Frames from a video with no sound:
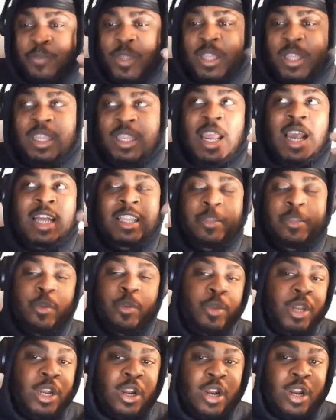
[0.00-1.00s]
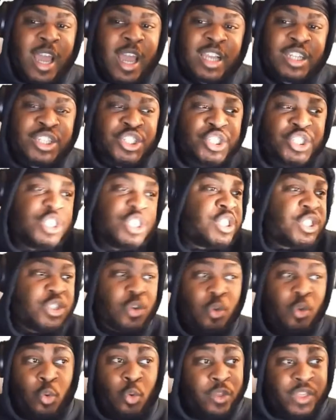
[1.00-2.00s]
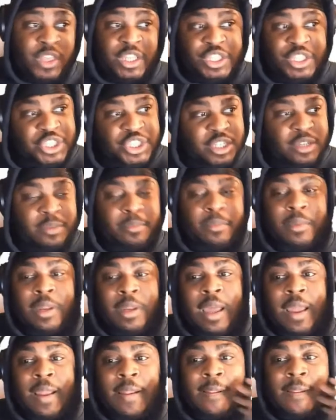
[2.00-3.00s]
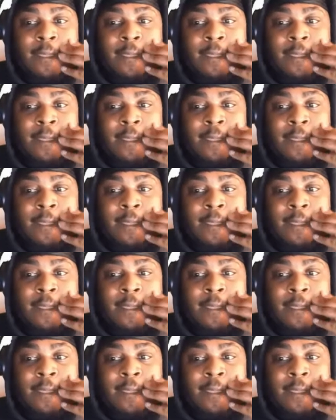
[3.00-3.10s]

And then I got the people that are like just on the shit. Like